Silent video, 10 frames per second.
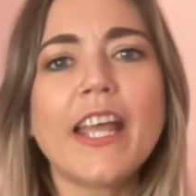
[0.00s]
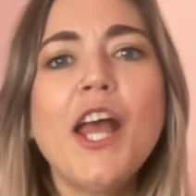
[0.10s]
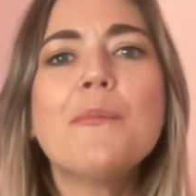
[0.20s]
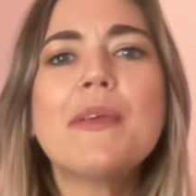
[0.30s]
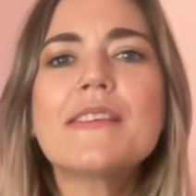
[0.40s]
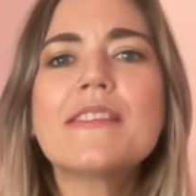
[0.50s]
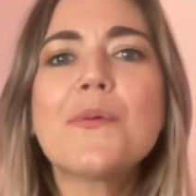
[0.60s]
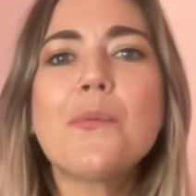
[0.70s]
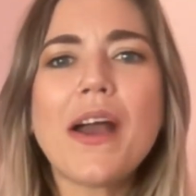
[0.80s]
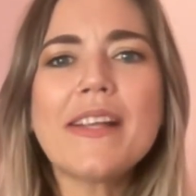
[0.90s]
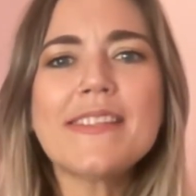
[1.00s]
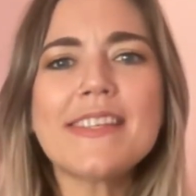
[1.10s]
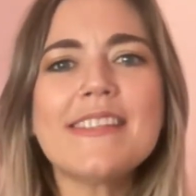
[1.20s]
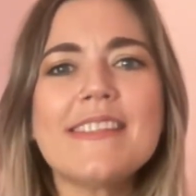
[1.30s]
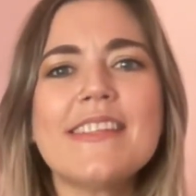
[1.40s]
because they went
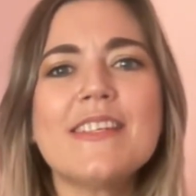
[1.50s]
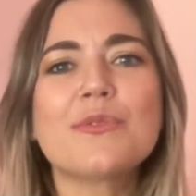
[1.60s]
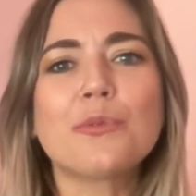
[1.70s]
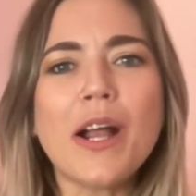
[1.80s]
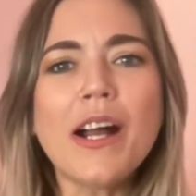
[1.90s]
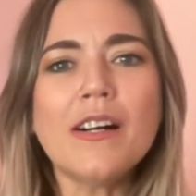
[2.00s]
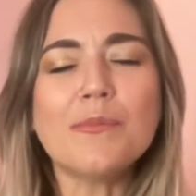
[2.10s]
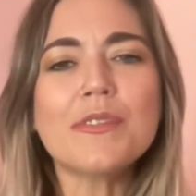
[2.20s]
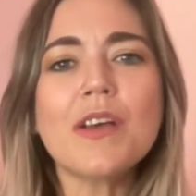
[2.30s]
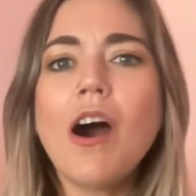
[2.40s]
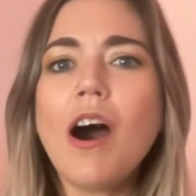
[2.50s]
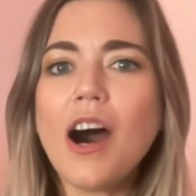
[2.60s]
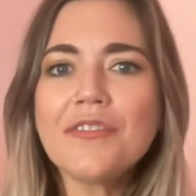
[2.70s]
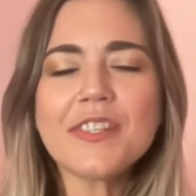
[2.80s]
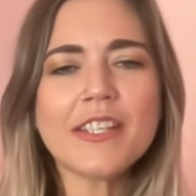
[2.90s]
into these realms,
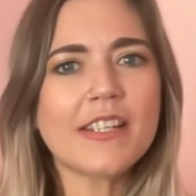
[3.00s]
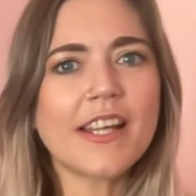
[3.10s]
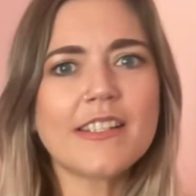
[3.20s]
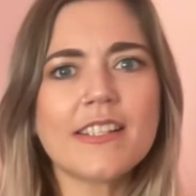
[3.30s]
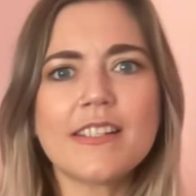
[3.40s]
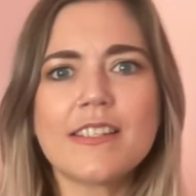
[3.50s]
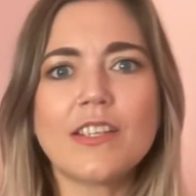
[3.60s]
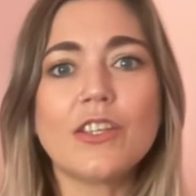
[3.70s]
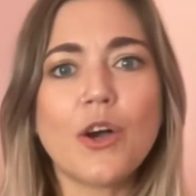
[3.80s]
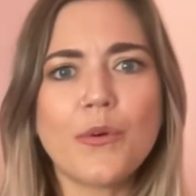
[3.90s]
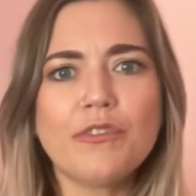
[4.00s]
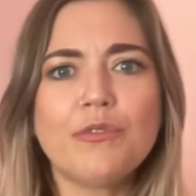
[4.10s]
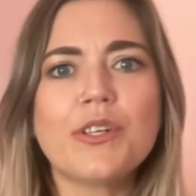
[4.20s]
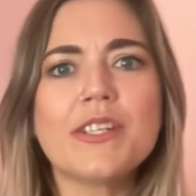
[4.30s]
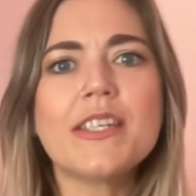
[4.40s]
often connecting to the lower
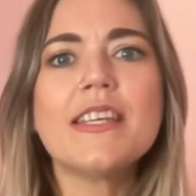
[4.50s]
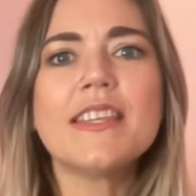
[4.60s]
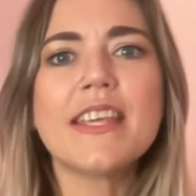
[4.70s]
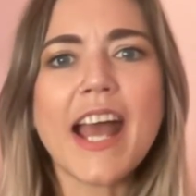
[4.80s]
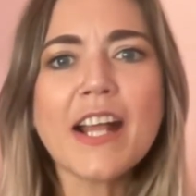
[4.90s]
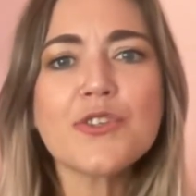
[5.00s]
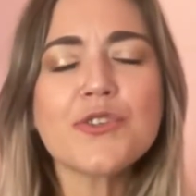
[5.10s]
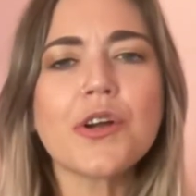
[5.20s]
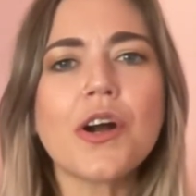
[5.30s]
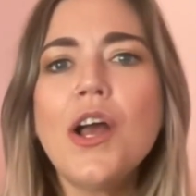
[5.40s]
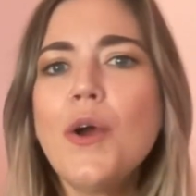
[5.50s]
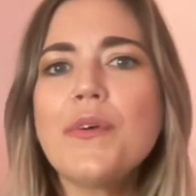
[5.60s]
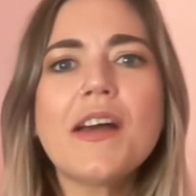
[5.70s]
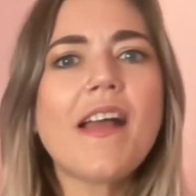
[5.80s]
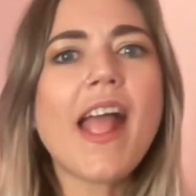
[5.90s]
4D and the astral
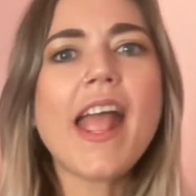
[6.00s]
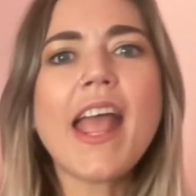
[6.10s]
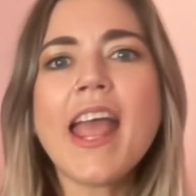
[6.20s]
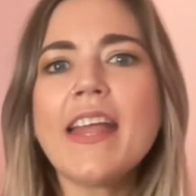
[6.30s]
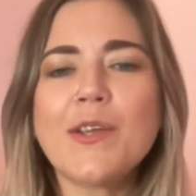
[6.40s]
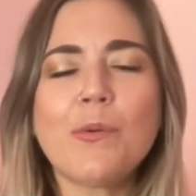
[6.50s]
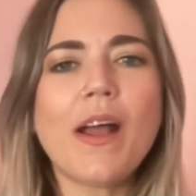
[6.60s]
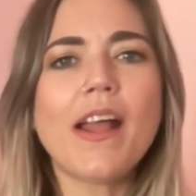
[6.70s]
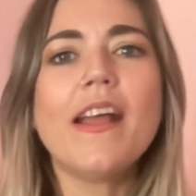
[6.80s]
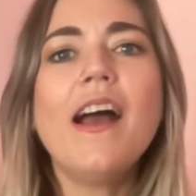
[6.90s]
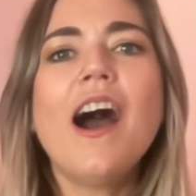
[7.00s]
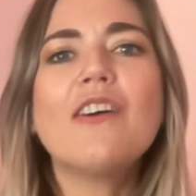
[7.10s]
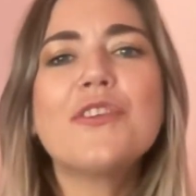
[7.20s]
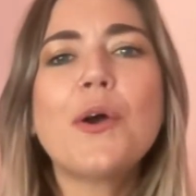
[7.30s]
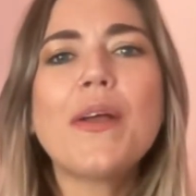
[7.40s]
without any way
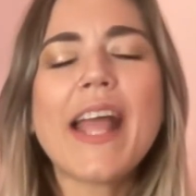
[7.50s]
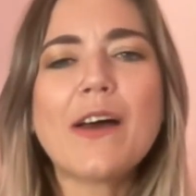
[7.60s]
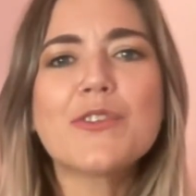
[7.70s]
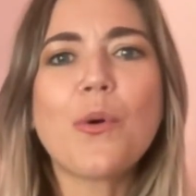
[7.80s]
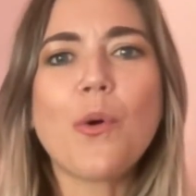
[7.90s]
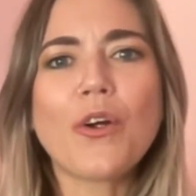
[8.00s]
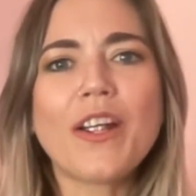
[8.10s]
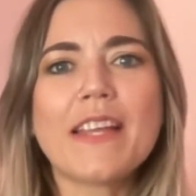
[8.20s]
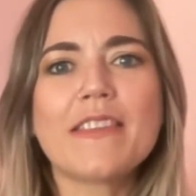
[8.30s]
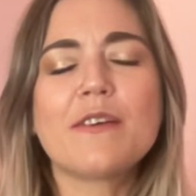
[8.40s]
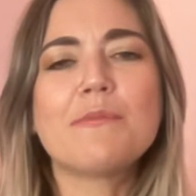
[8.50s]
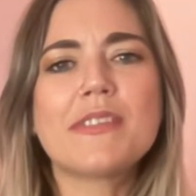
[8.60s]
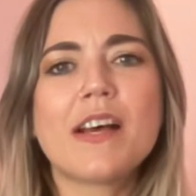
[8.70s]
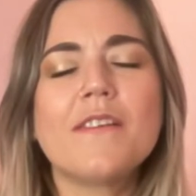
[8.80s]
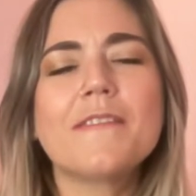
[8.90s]
of knowing how to orient
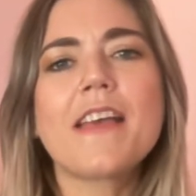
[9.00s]
themselves.